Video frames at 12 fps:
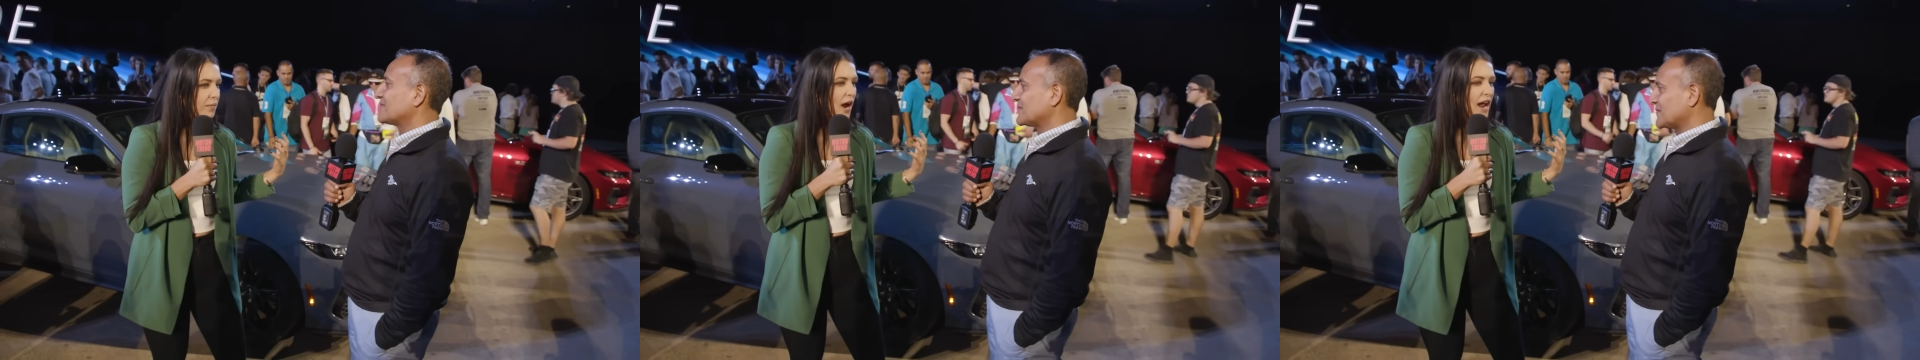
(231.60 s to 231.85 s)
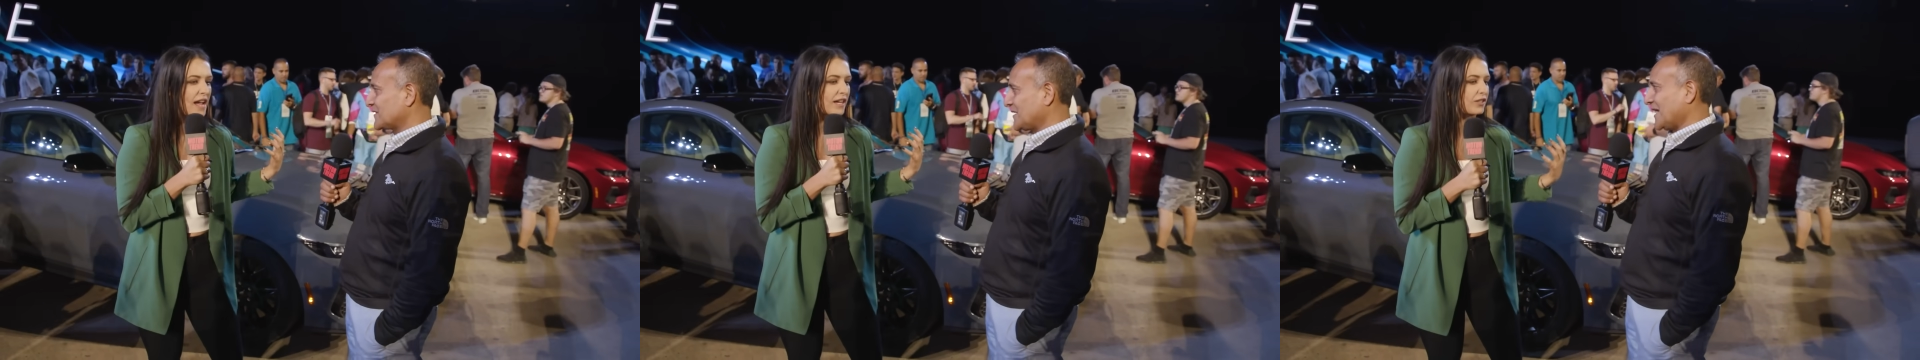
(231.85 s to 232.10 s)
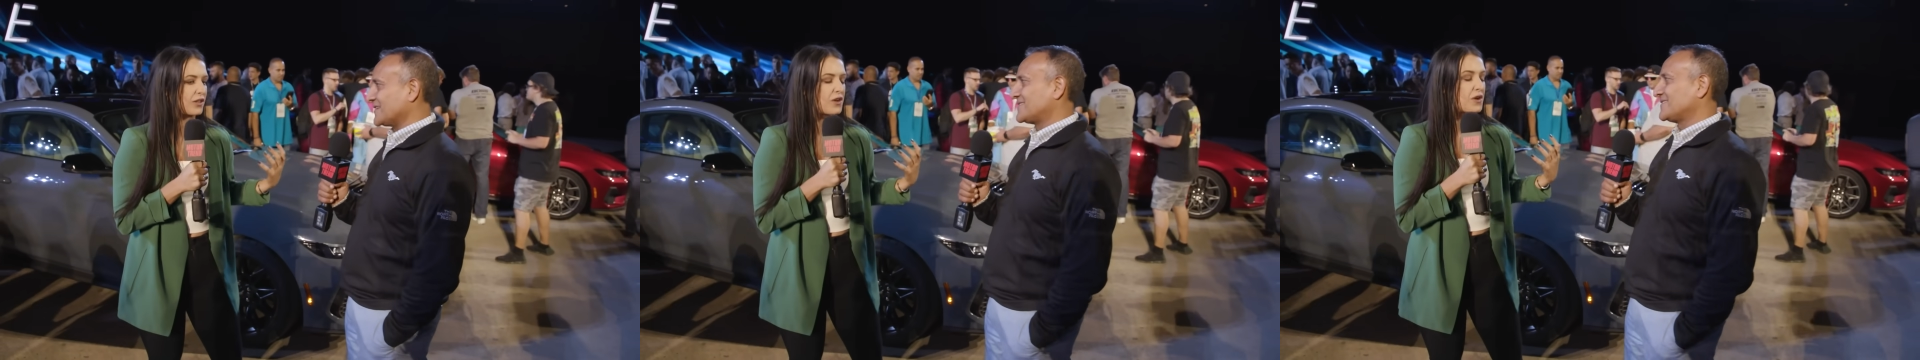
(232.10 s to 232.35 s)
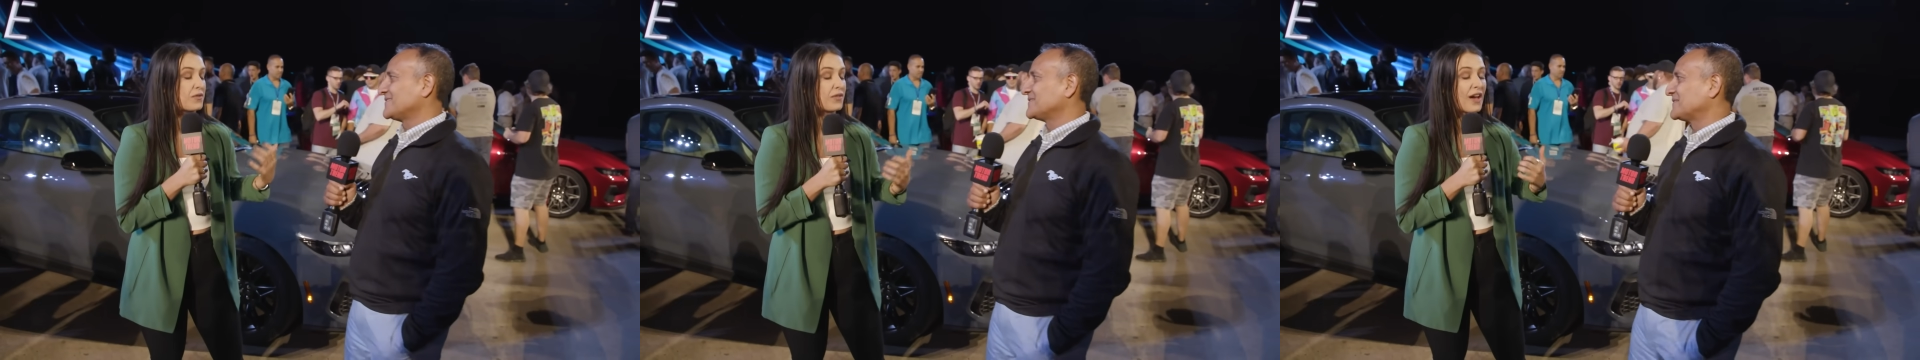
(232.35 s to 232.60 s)
Speaker 1: brake yes. to
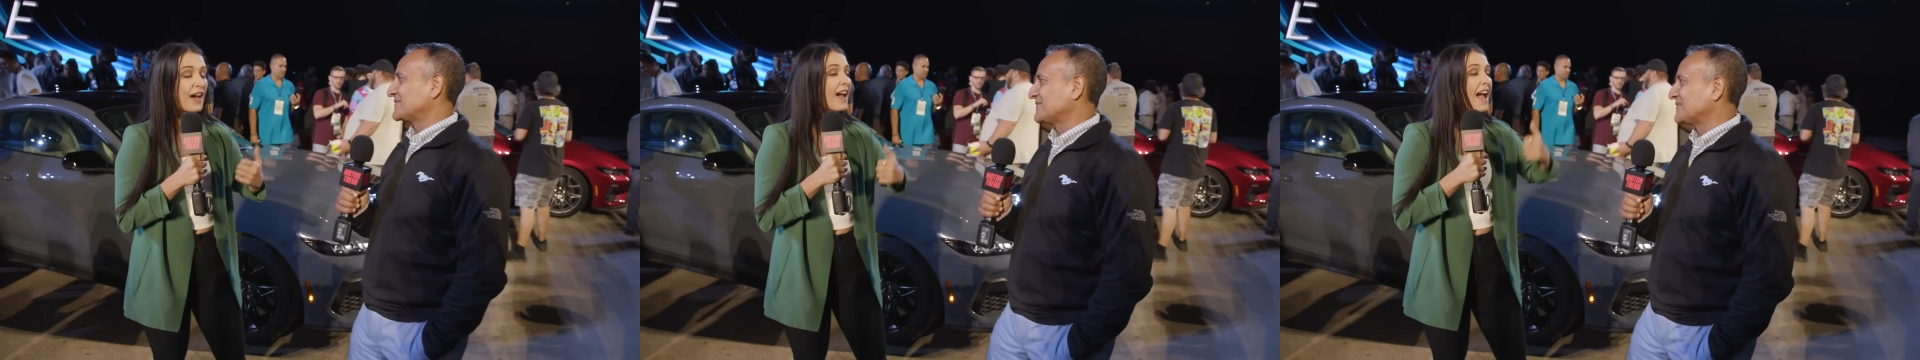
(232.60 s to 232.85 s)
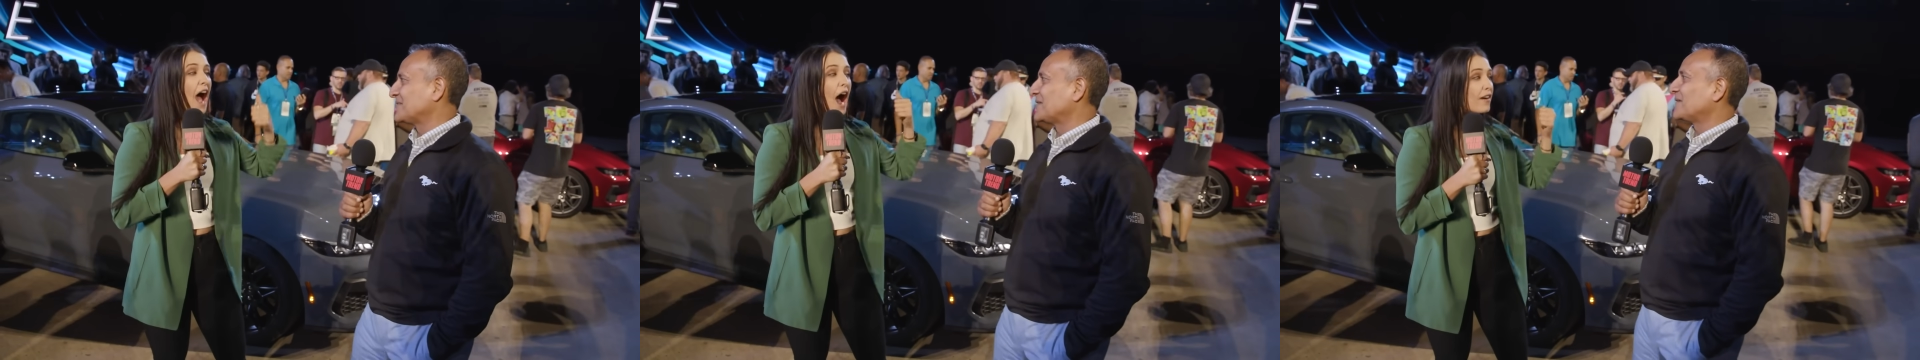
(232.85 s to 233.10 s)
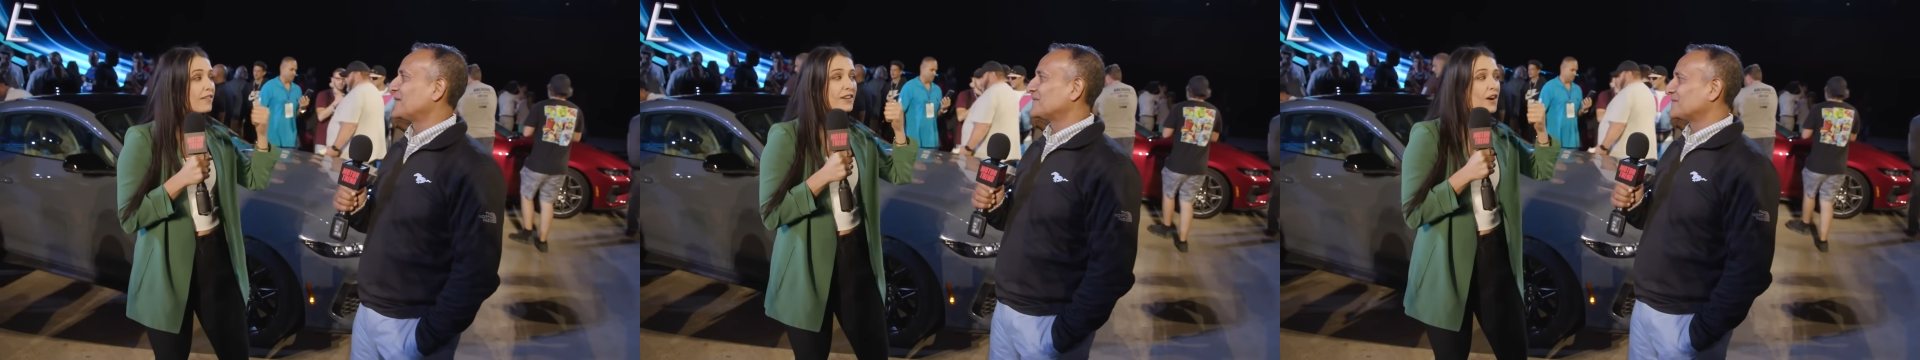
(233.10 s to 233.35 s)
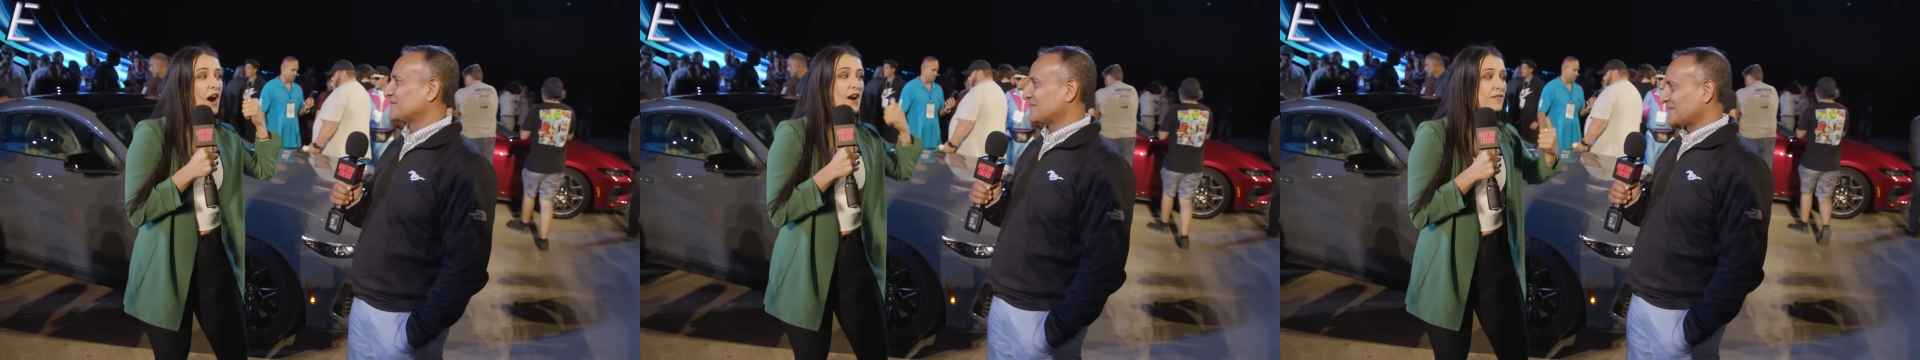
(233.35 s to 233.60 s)
the out of the
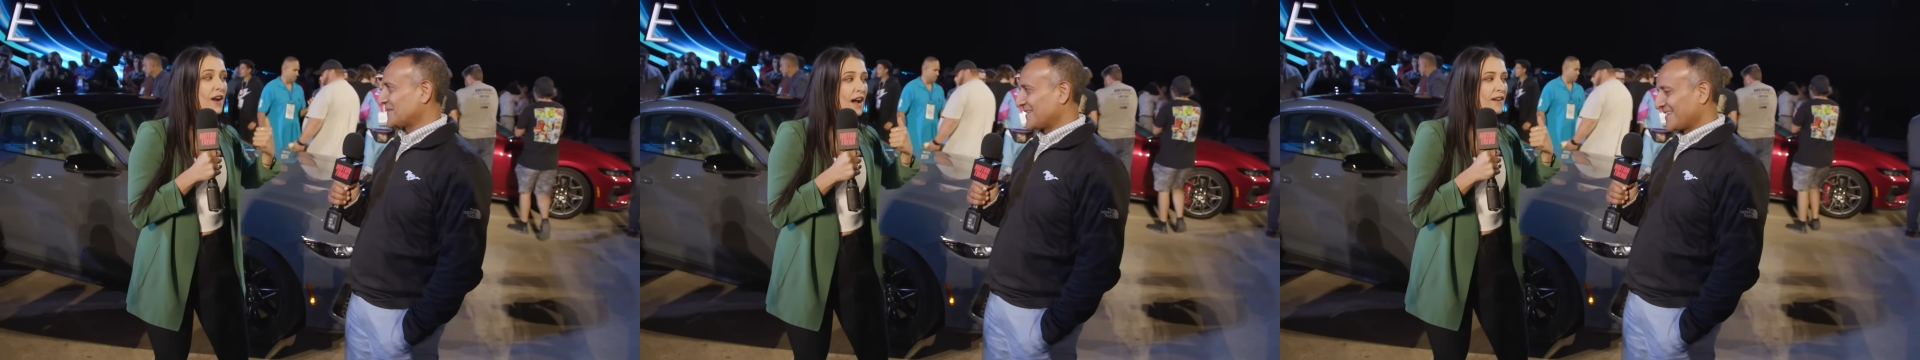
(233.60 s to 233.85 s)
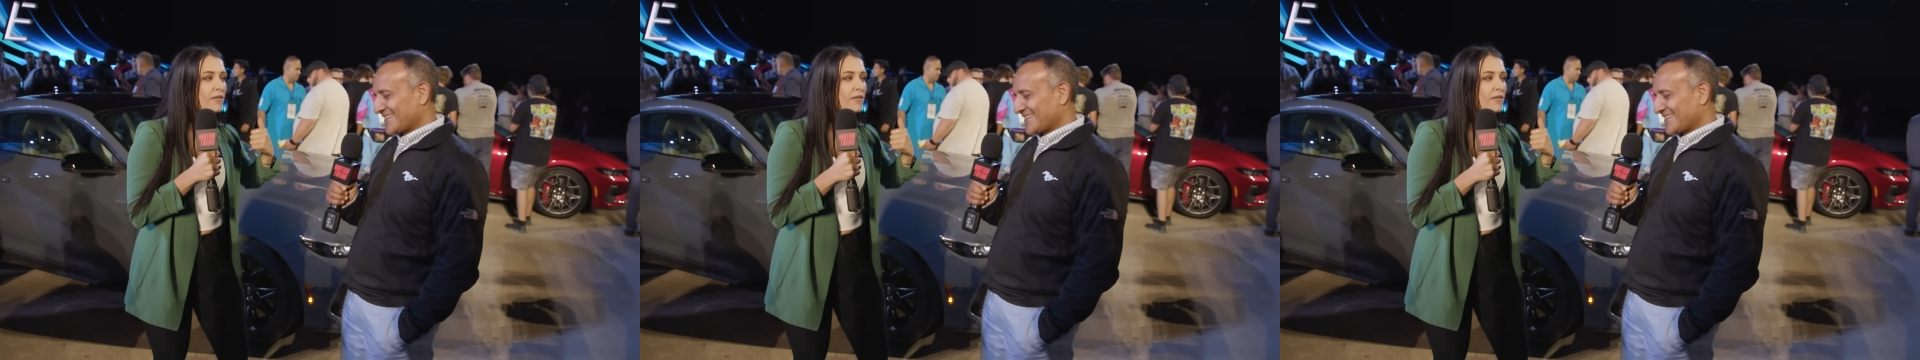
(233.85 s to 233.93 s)
car rev.